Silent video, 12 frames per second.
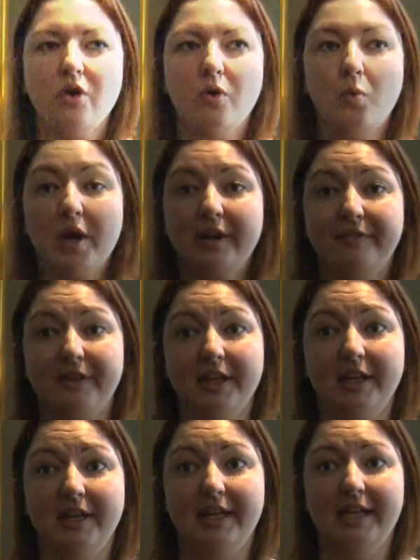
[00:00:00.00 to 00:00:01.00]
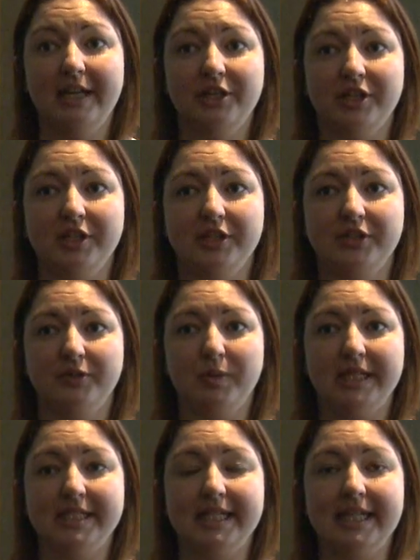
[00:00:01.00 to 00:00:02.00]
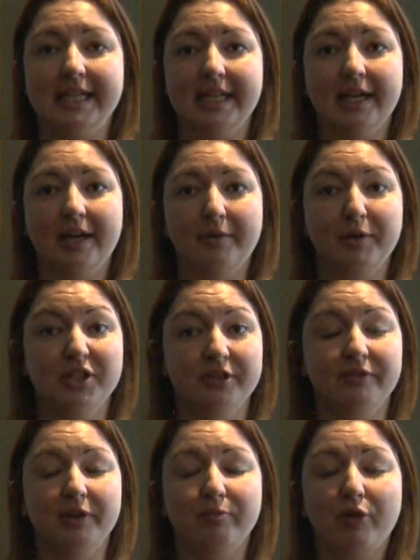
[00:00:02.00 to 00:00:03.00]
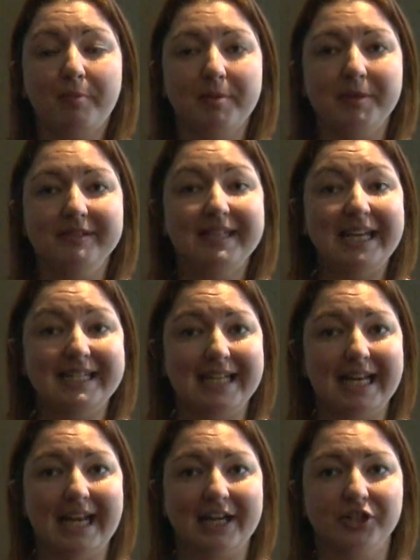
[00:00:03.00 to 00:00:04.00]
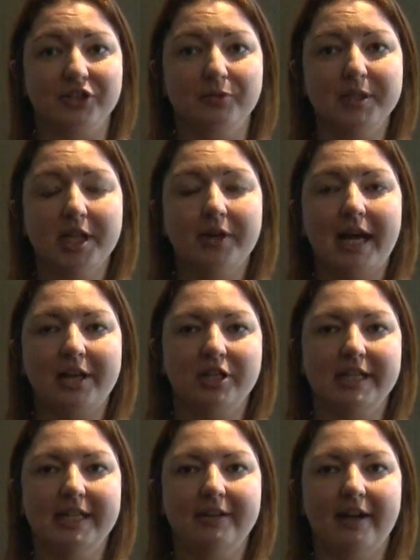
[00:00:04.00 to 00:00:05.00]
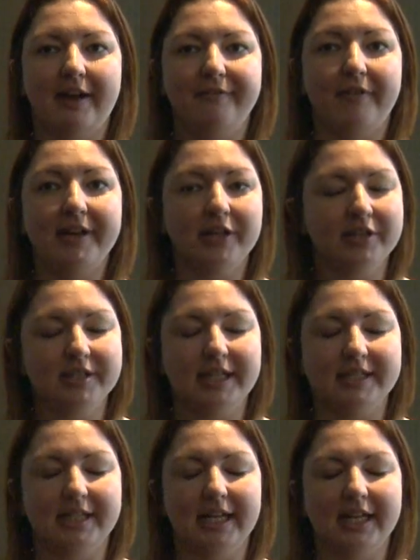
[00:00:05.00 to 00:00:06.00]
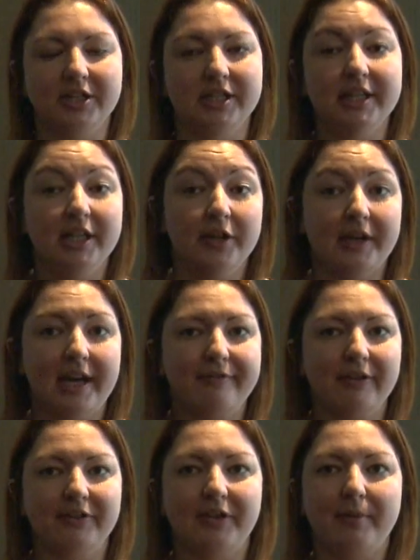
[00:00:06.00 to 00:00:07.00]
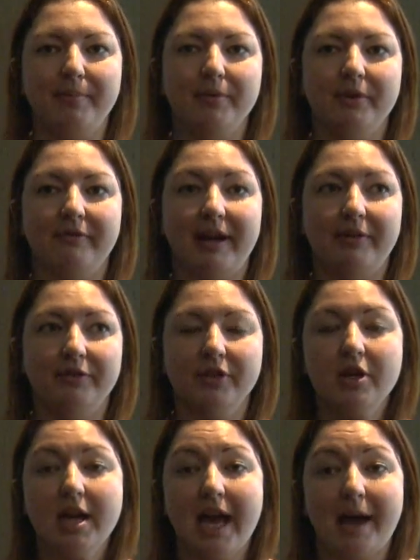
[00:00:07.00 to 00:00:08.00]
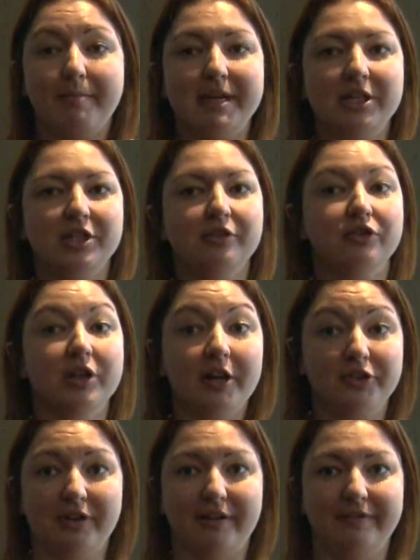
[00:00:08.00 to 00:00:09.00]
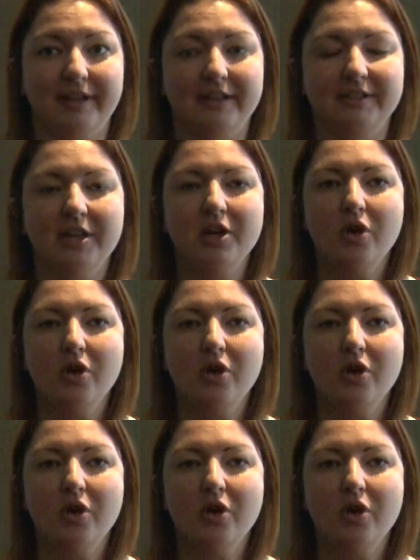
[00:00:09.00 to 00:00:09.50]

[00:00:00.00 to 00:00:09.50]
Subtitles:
One of the issues we see, which is a real problem, is data collection. So we don't actually have very good data collection in the UK, for example, around how many children are trafficked,